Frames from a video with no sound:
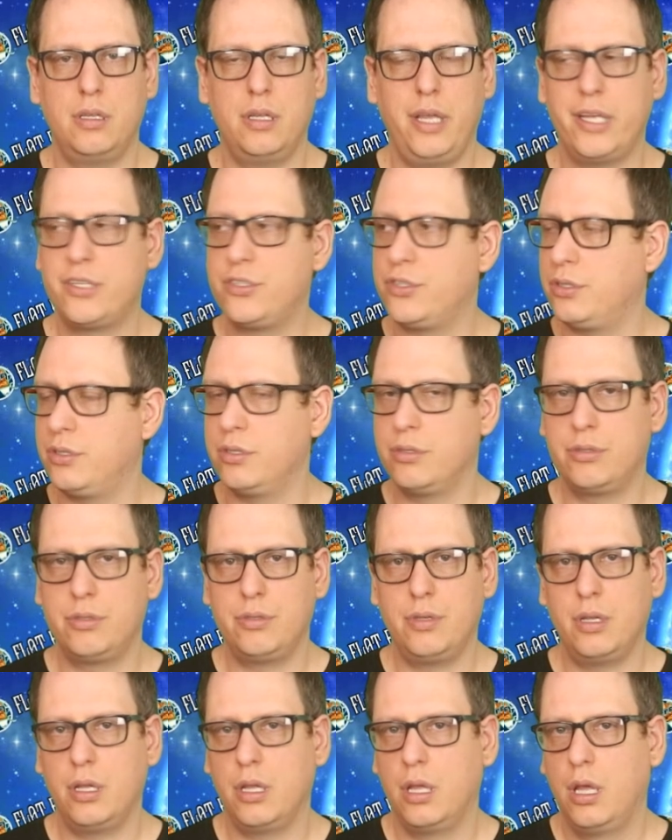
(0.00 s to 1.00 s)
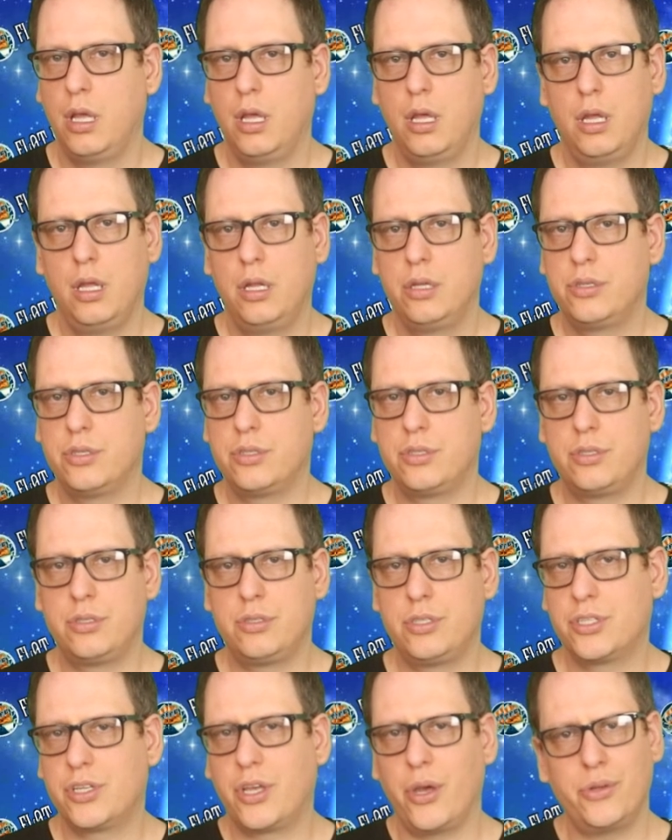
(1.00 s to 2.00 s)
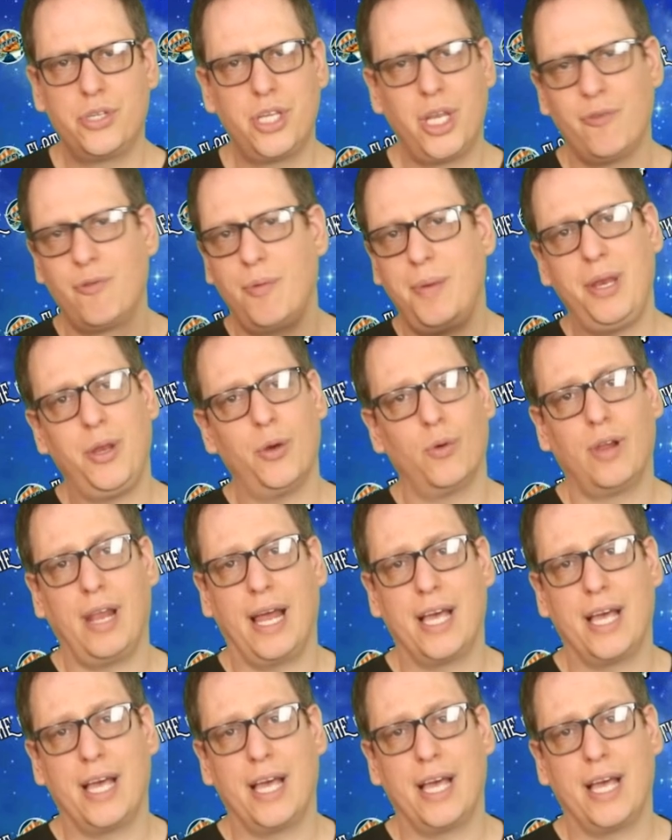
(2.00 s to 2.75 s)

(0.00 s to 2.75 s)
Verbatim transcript: it's just just go to the remedial